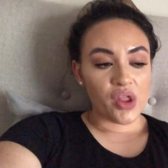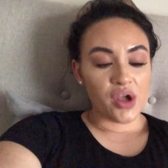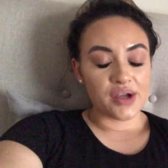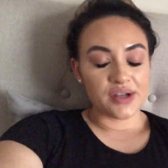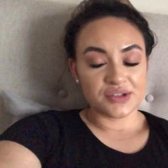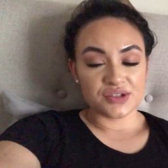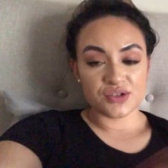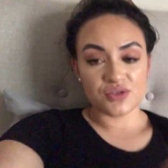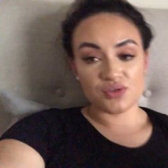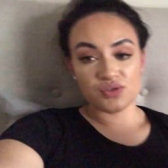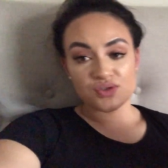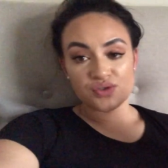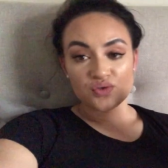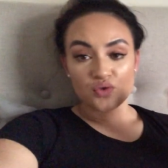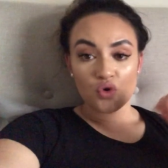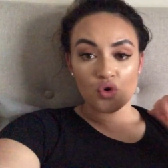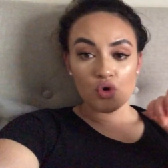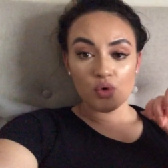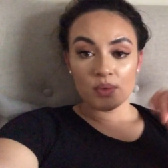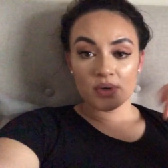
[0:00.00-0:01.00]
it's not
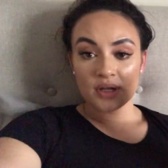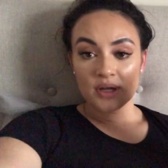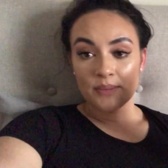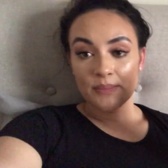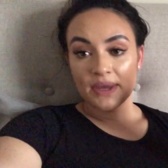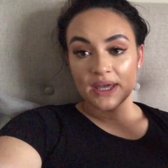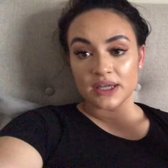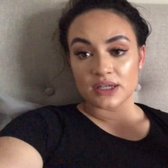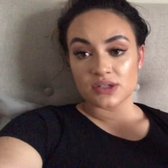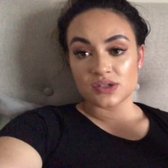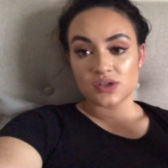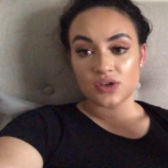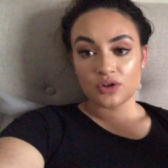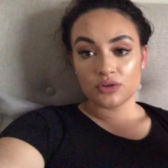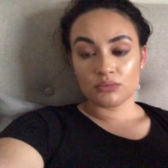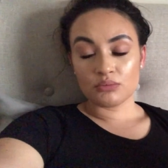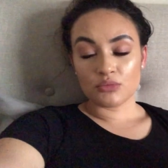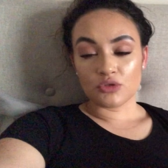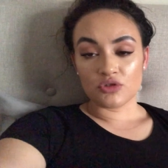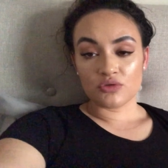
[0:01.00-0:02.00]
sore when I make
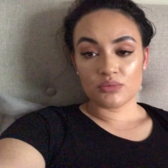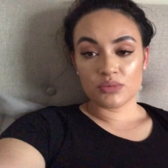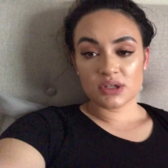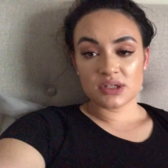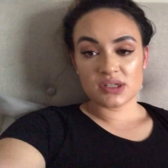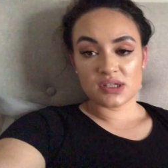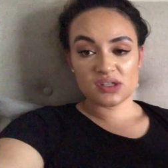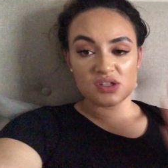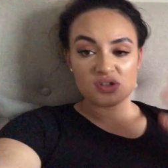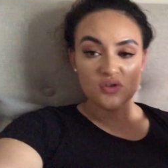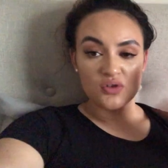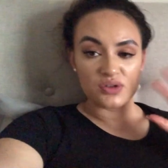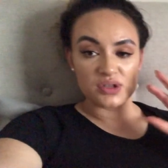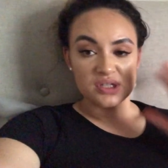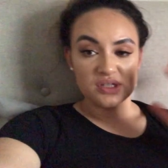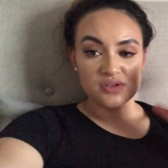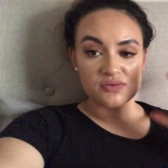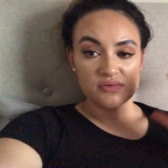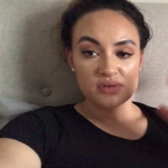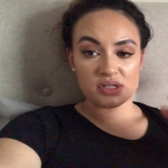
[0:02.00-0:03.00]
certain movements. It's not
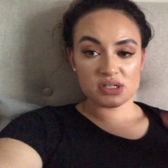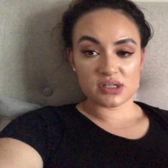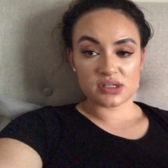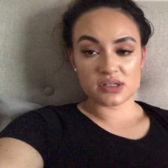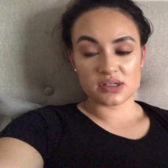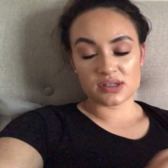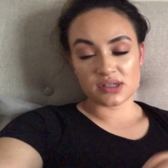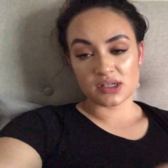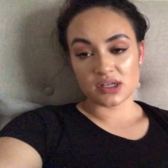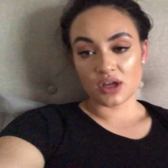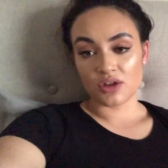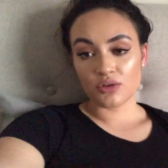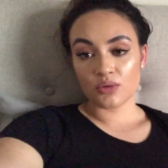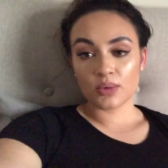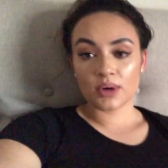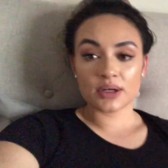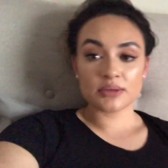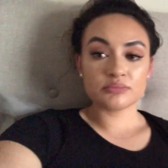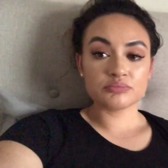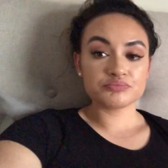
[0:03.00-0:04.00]
this wrist, it's the other
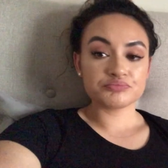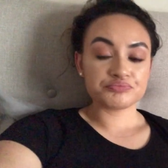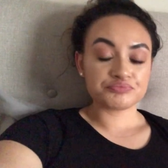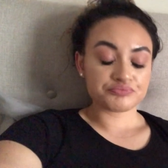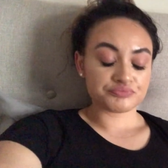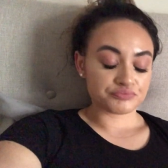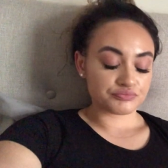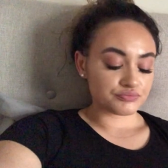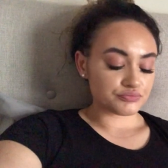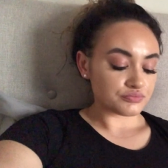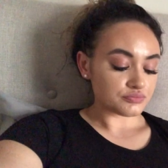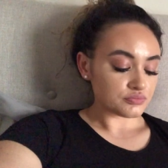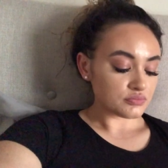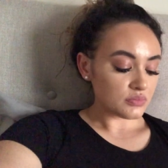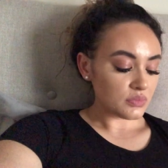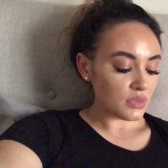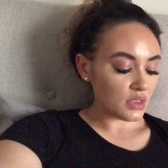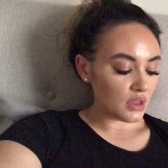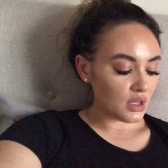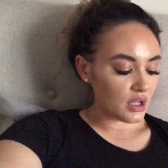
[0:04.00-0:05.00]
one.
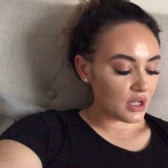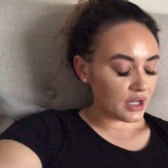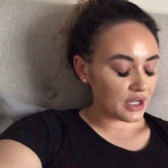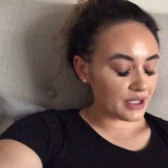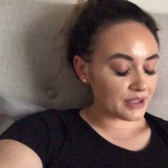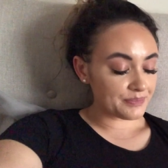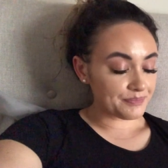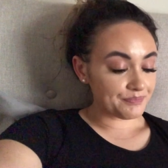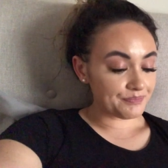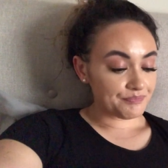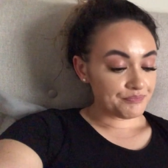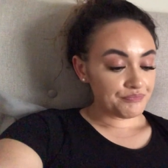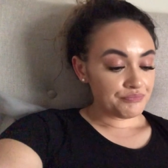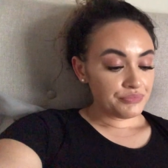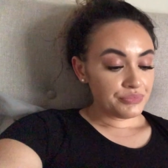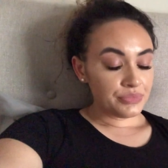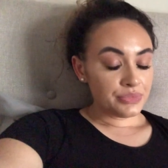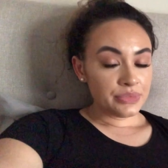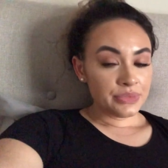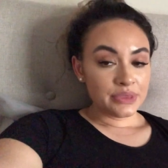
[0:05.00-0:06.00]
Um,
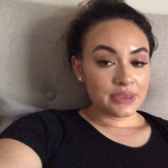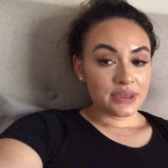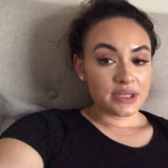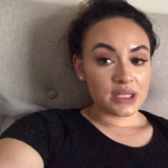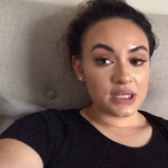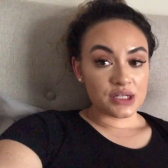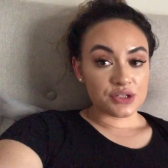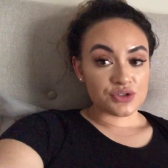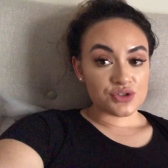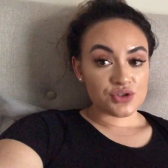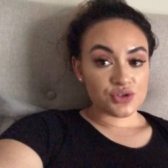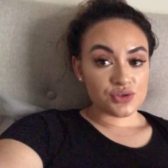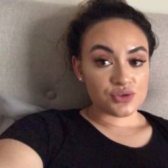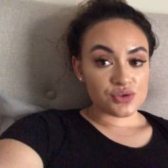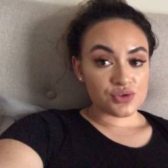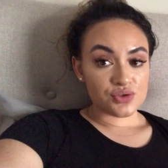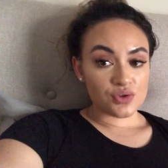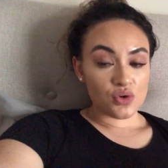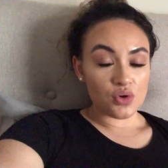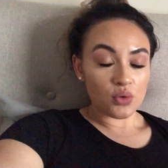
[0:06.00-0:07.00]
yeah, it's not
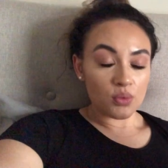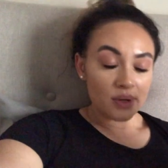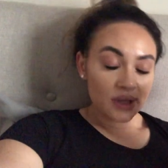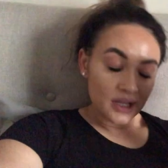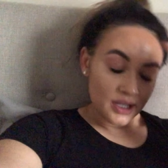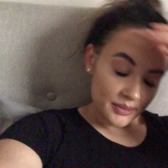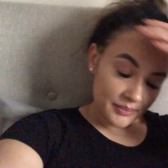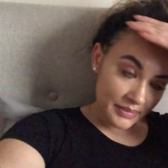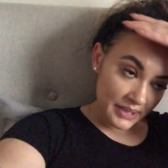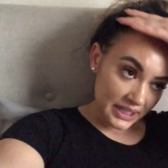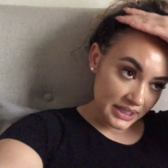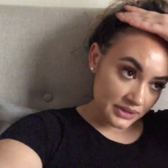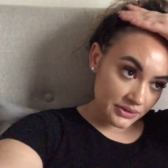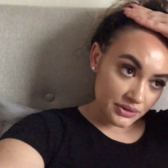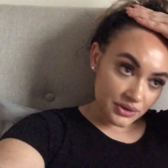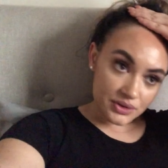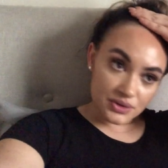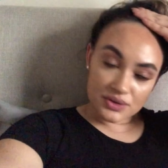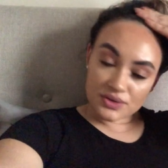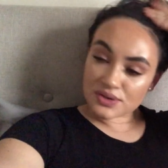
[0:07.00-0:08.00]
sore when I make
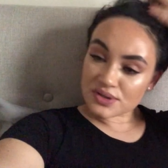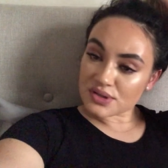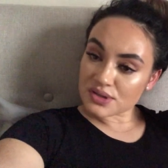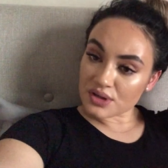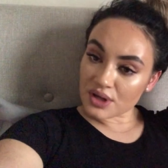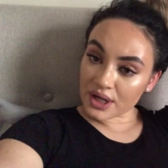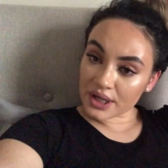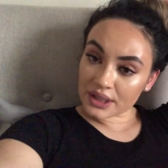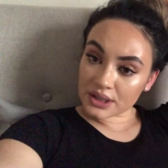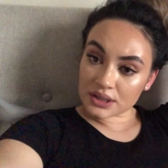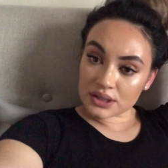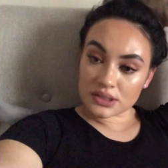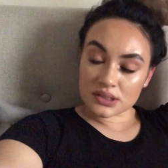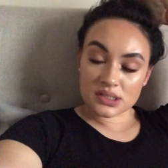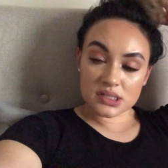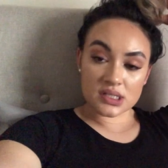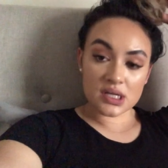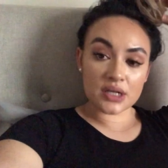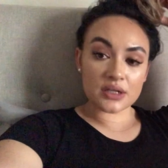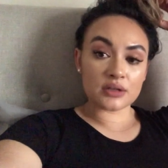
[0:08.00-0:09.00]
those like
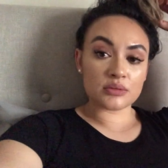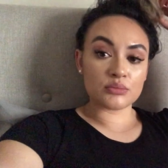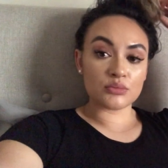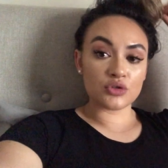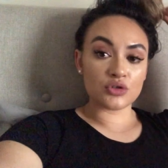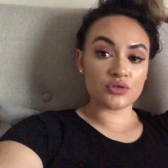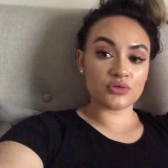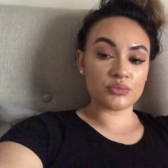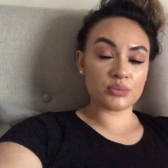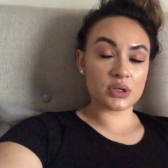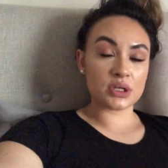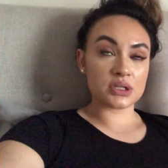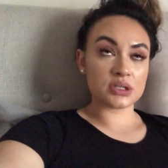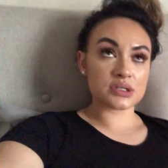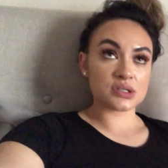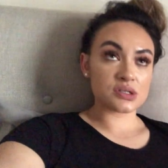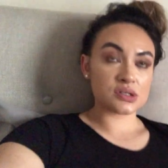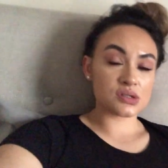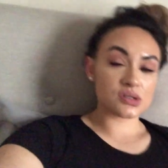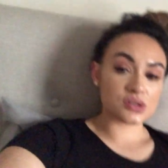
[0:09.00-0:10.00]
sudden
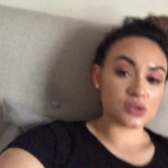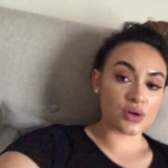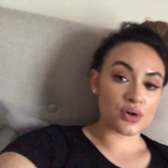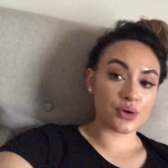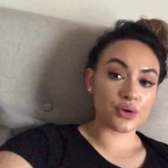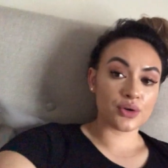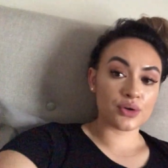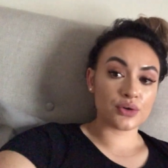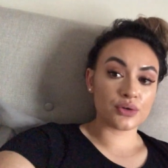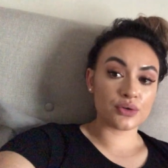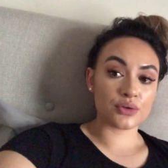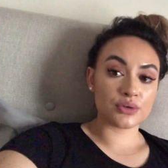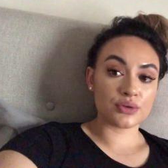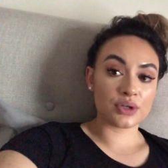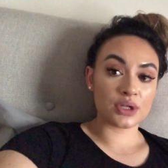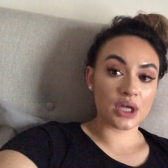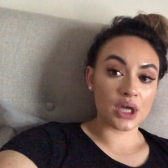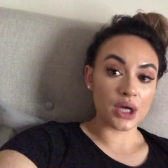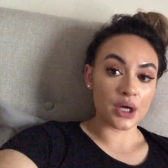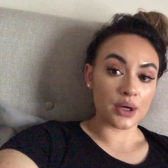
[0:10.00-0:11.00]
movements. So
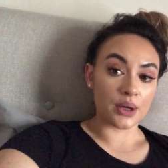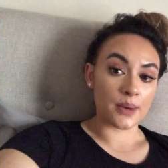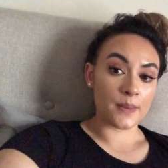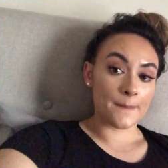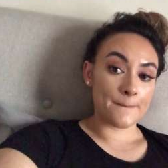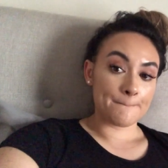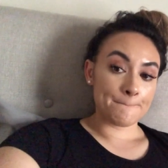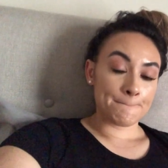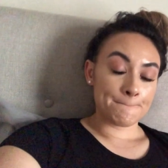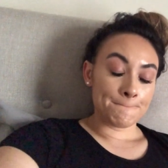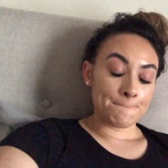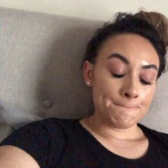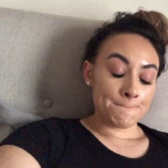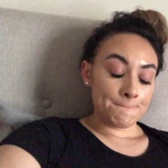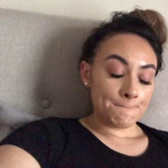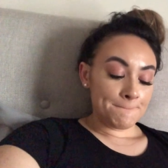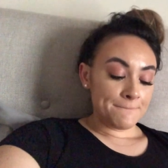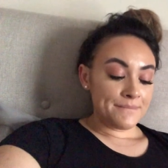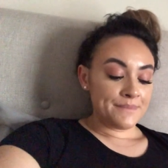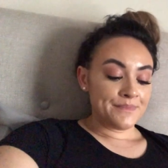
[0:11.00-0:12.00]
yeah,
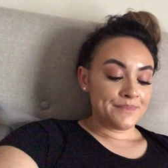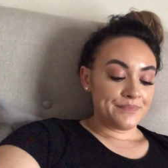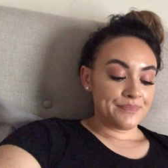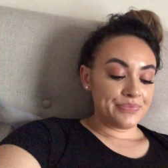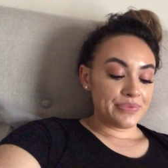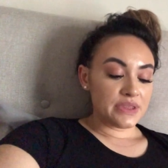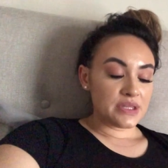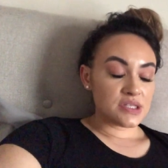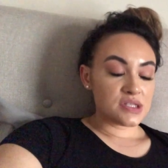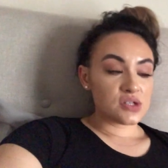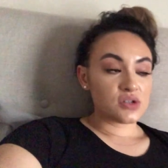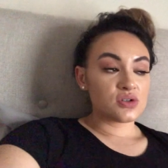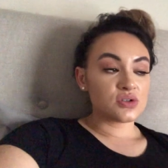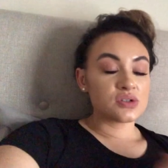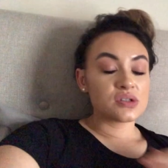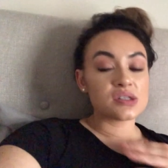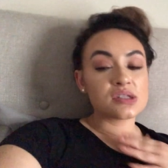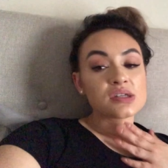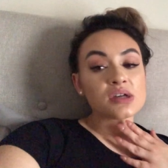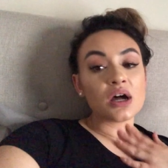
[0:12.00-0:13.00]
it's a
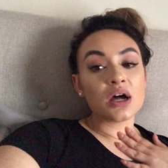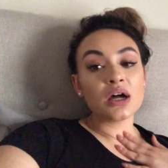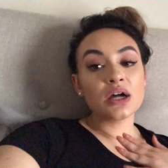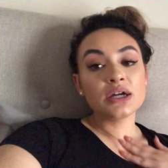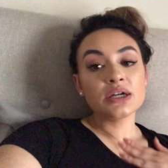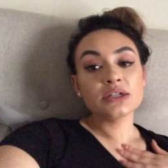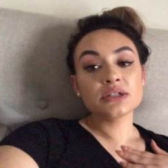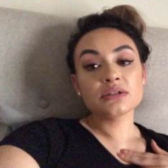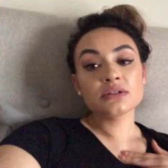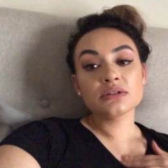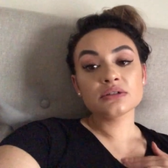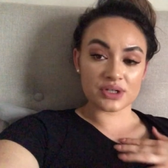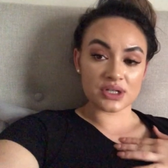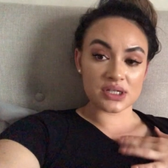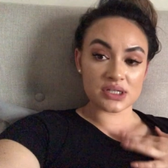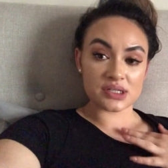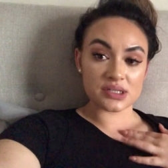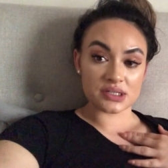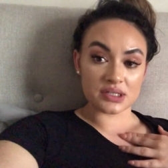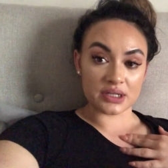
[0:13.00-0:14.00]
good sign.
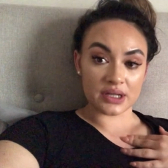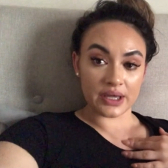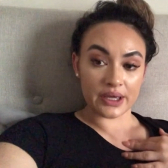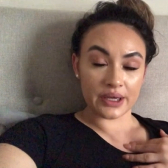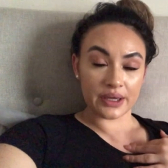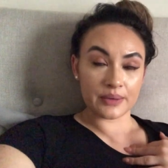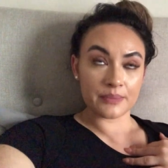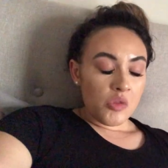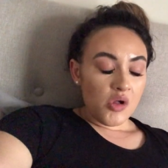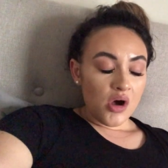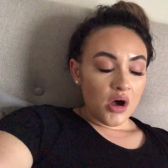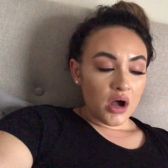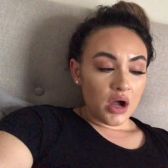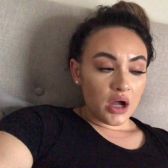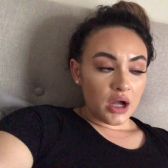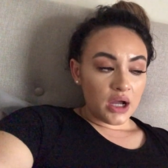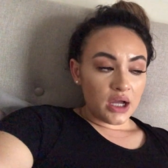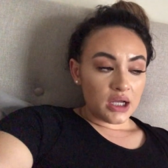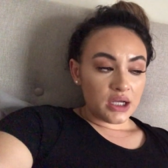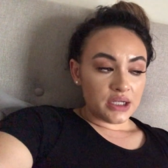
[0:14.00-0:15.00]
Yesterday,
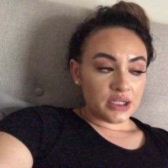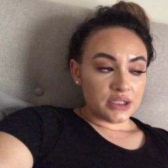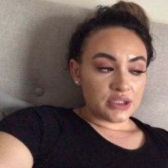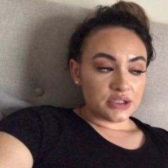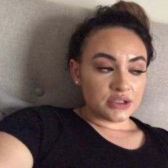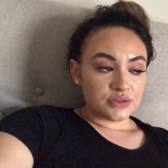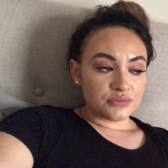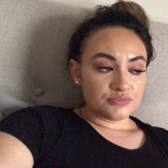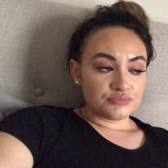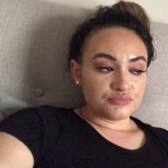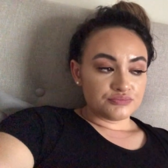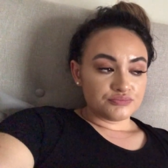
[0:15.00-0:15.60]
I,